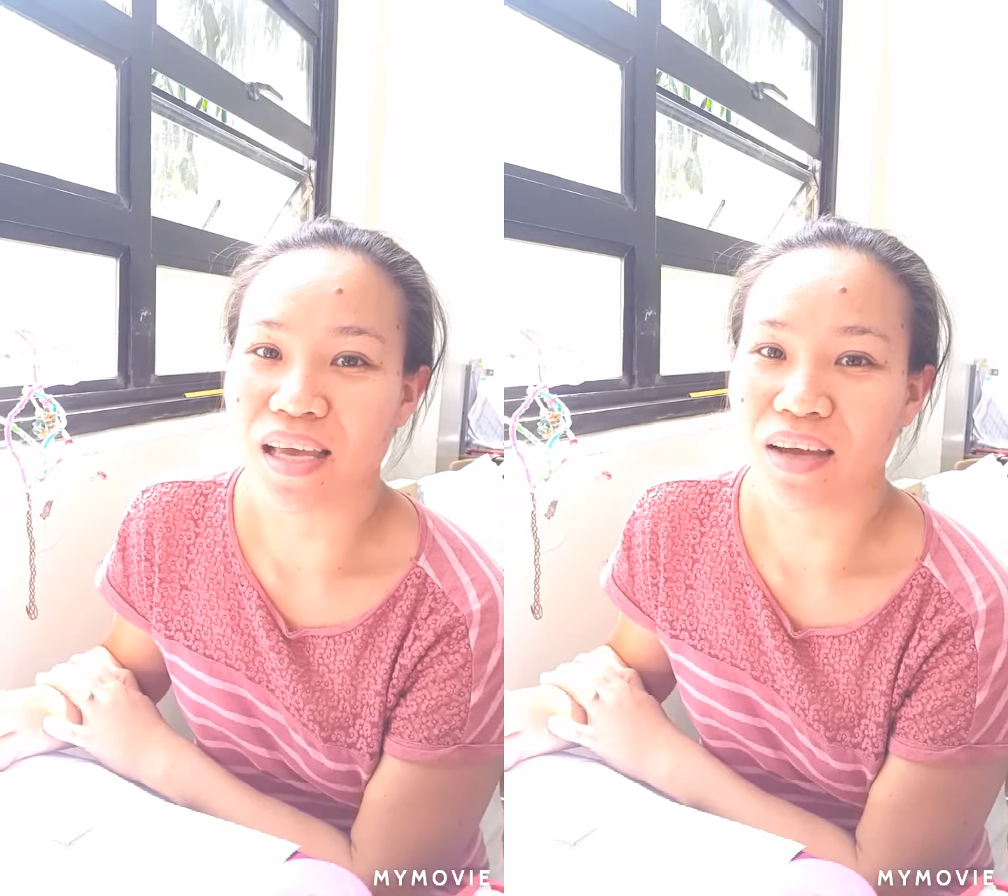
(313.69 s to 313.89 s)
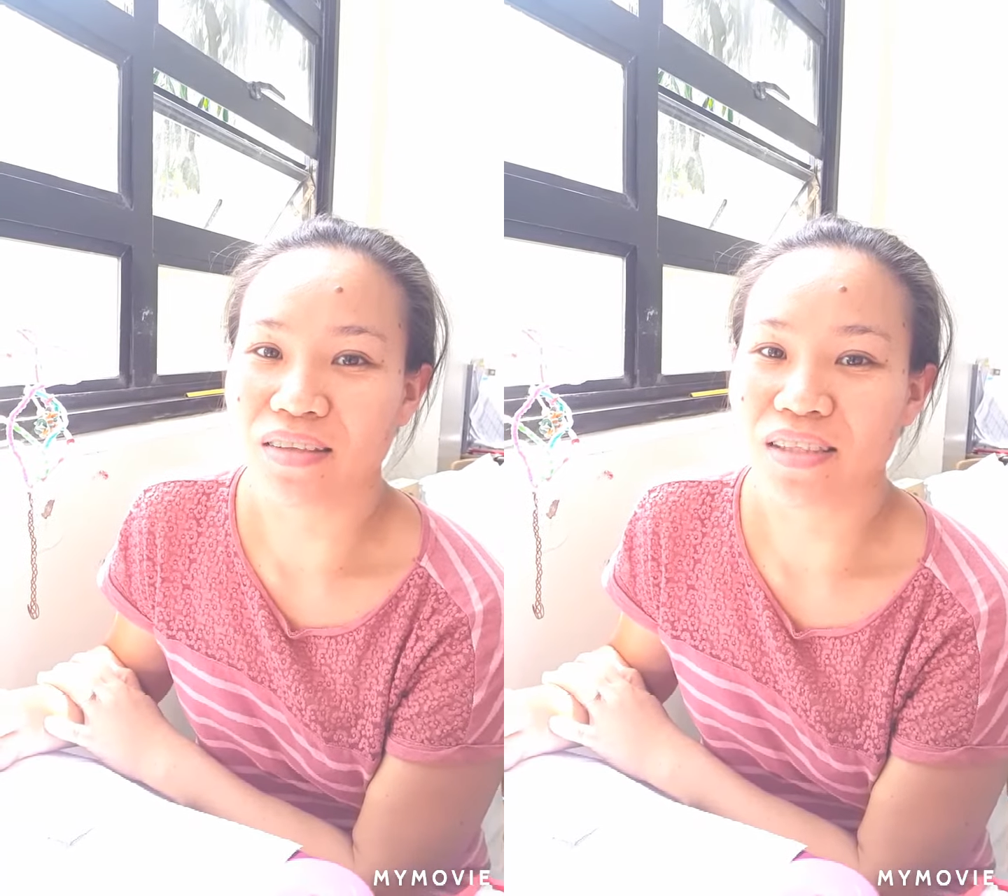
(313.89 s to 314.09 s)

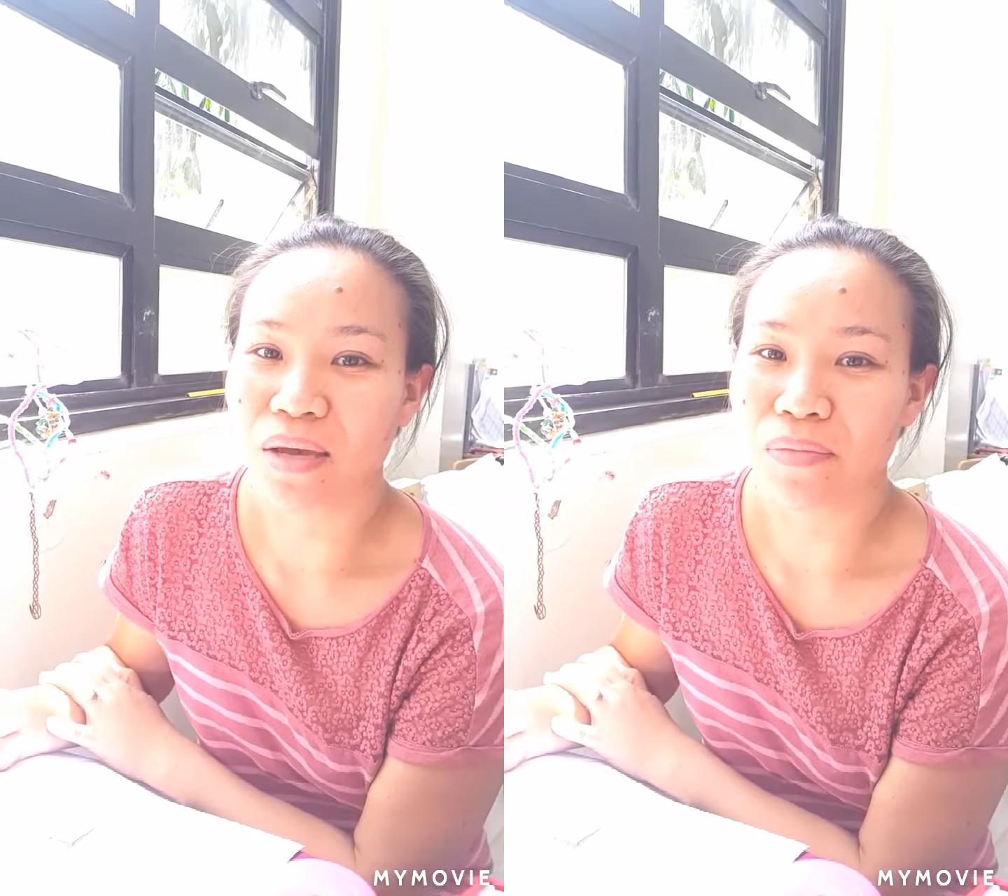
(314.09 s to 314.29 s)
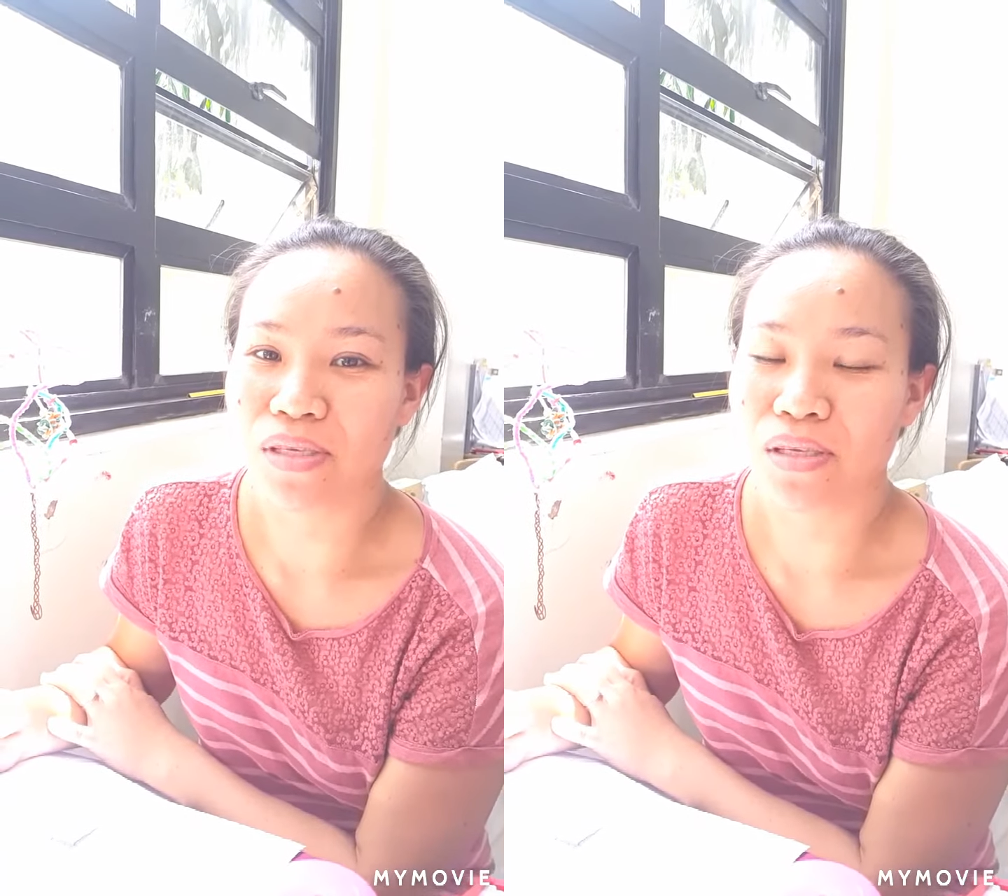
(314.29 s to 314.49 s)
second
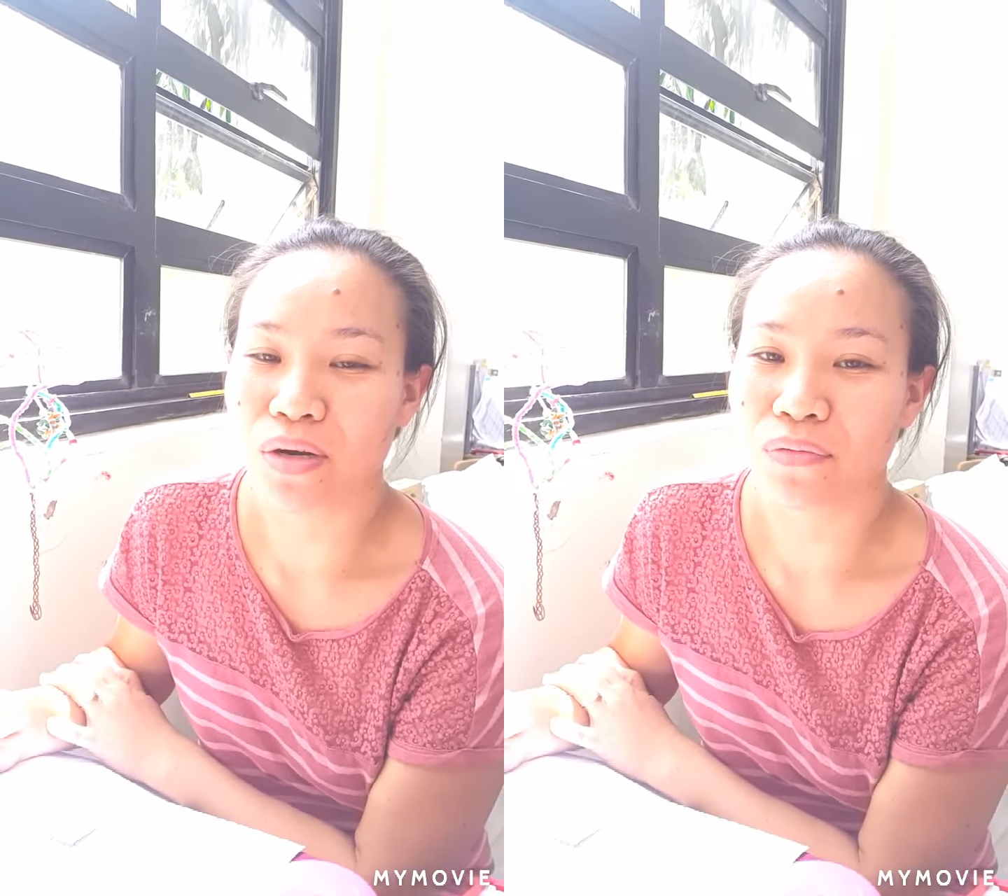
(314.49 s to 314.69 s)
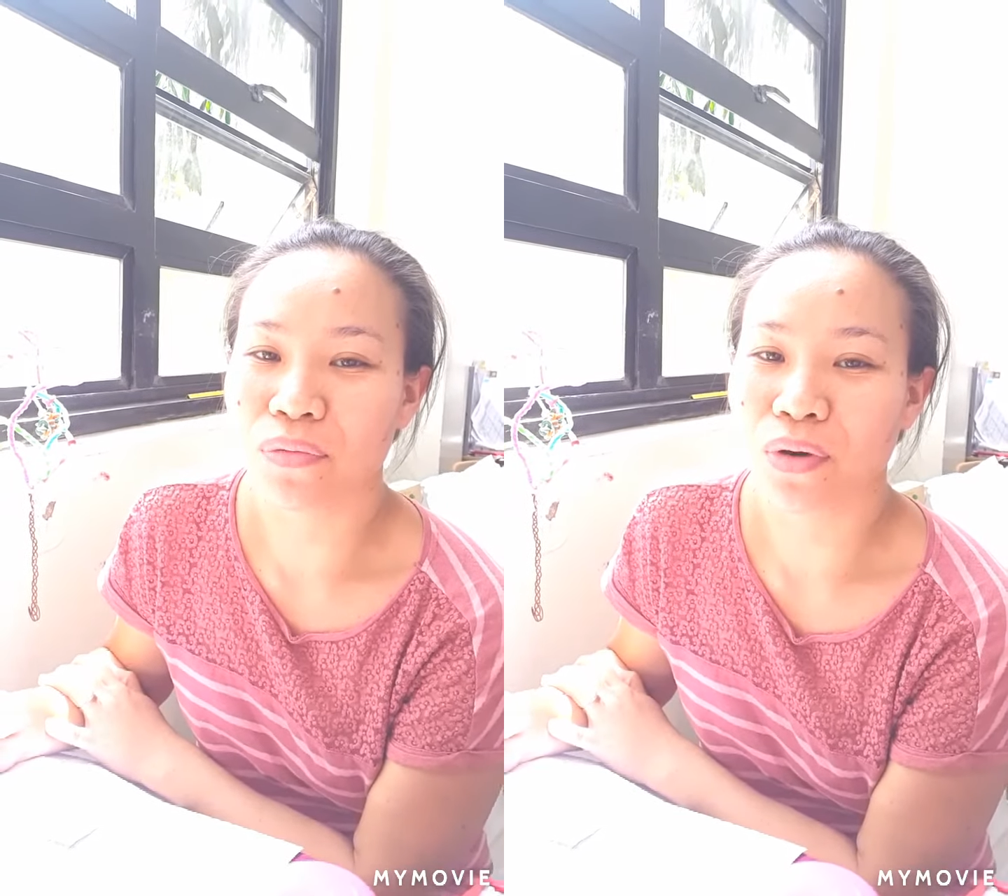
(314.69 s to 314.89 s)

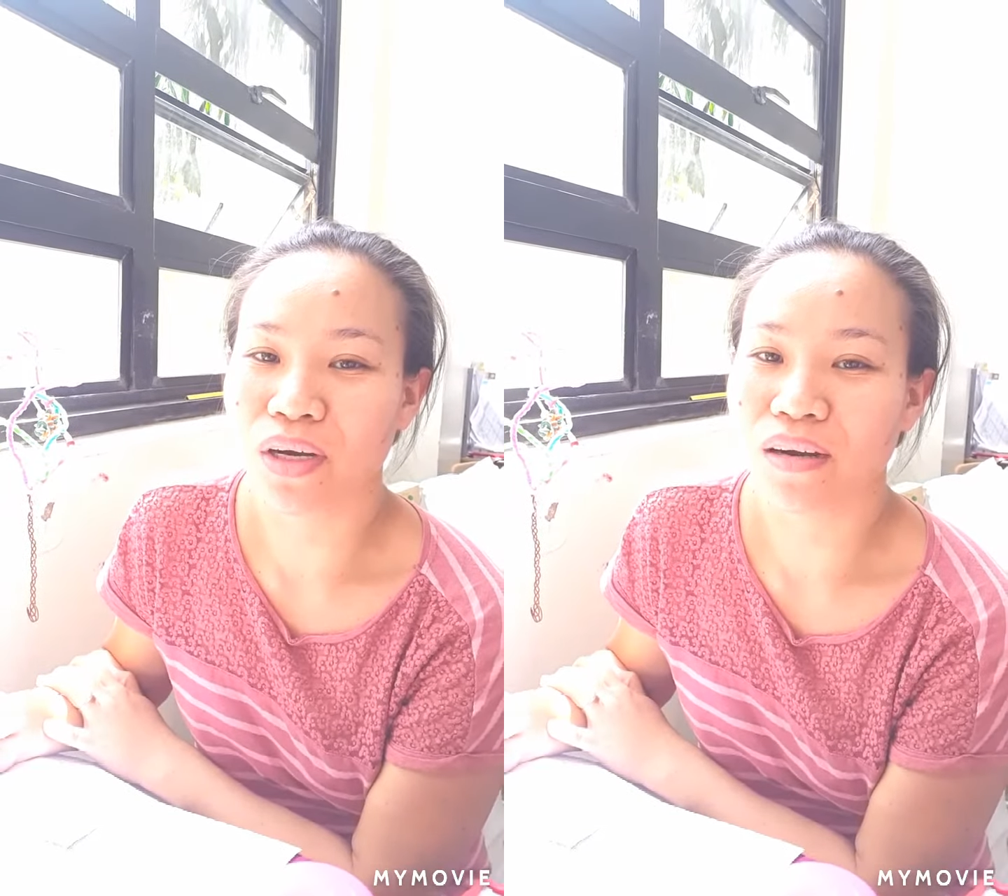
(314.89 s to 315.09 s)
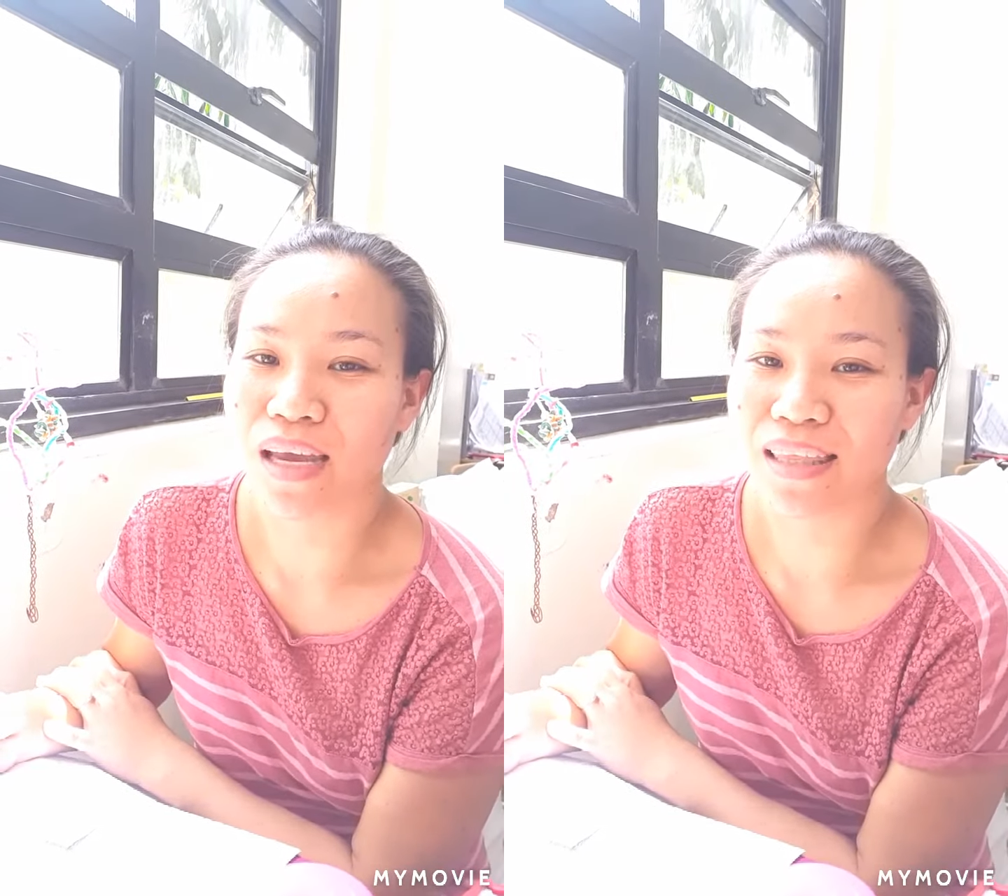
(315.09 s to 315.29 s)
semester
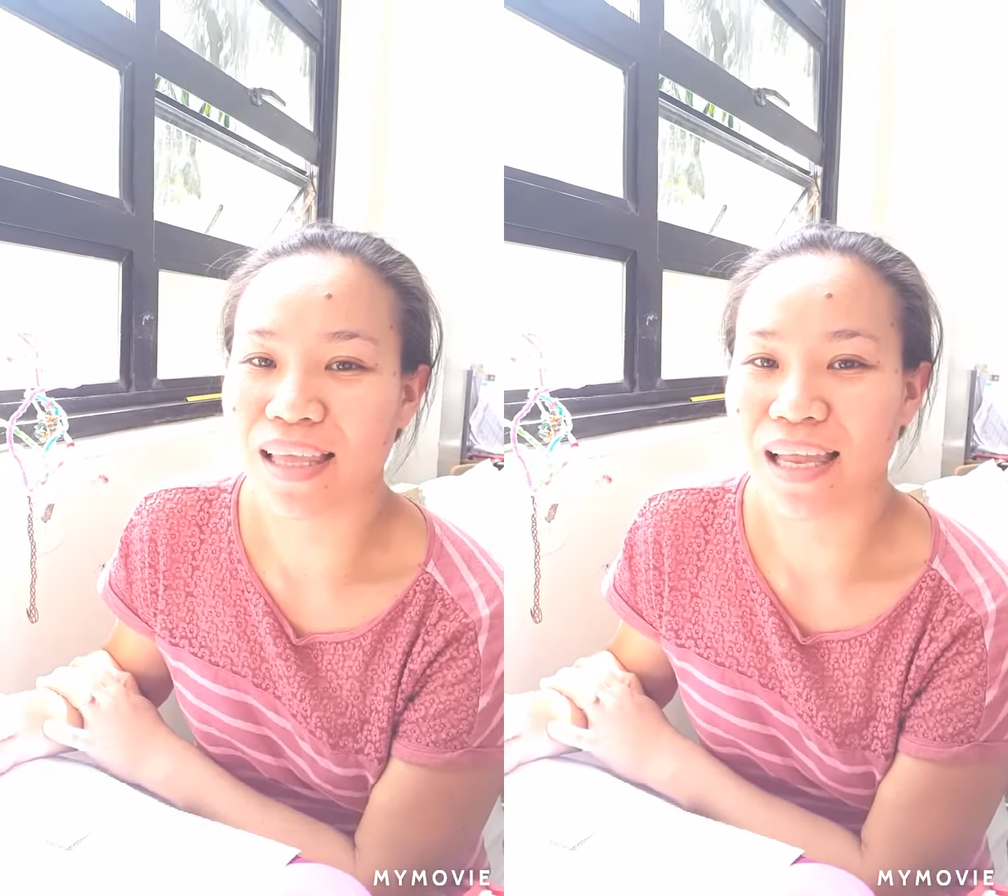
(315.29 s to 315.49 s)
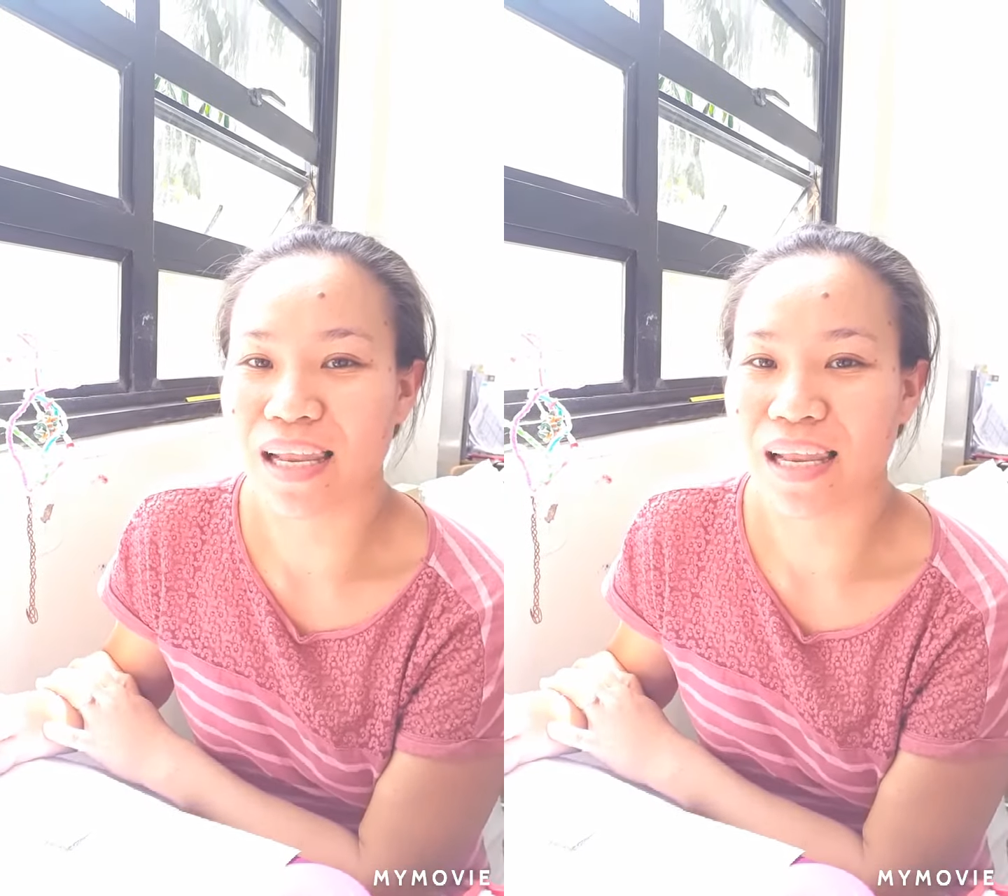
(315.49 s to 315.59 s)
for grade